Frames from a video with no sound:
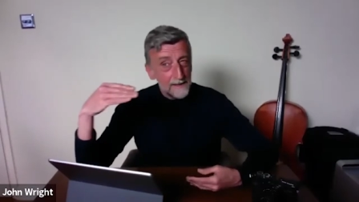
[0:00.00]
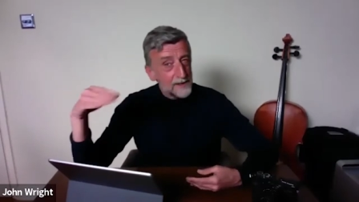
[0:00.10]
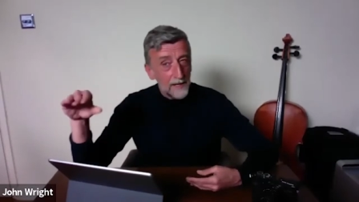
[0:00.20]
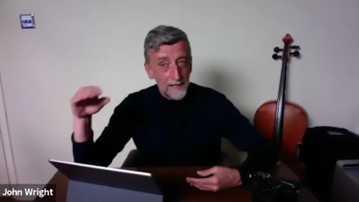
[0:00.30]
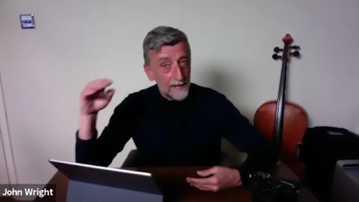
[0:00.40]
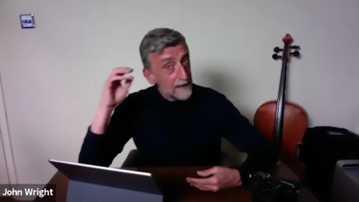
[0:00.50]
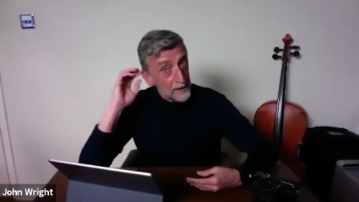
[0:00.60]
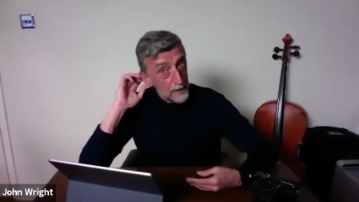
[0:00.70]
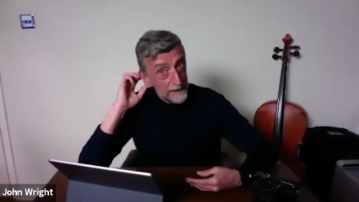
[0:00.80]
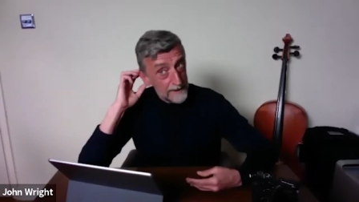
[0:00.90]
try and get in
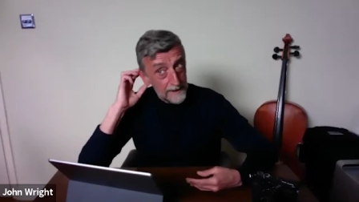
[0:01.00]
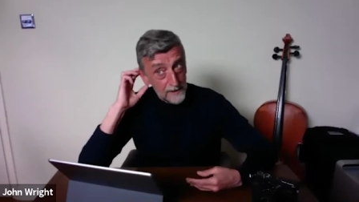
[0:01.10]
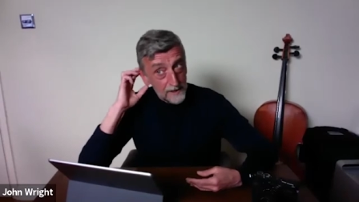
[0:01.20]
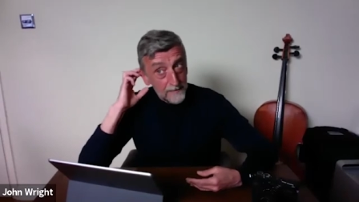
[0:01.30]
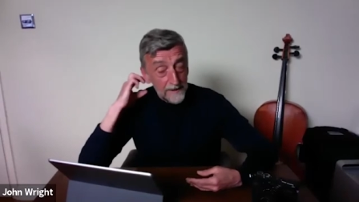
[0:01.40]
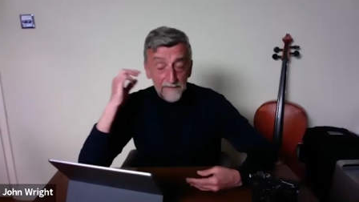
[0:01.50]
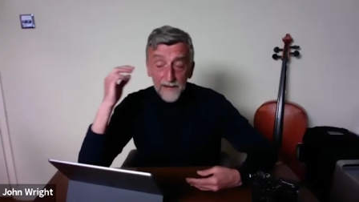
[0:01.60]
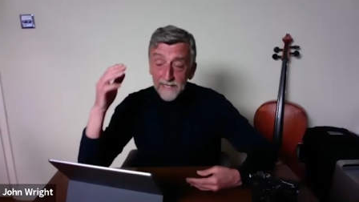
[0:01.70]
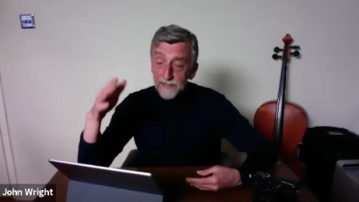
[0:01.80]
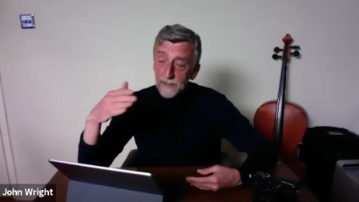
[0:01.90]
through an internship. And the
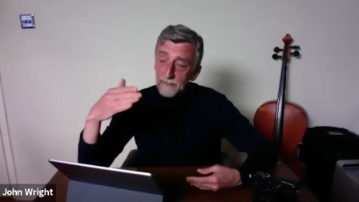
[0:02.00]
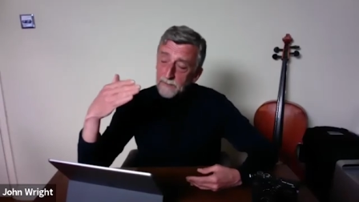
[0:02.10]
fact that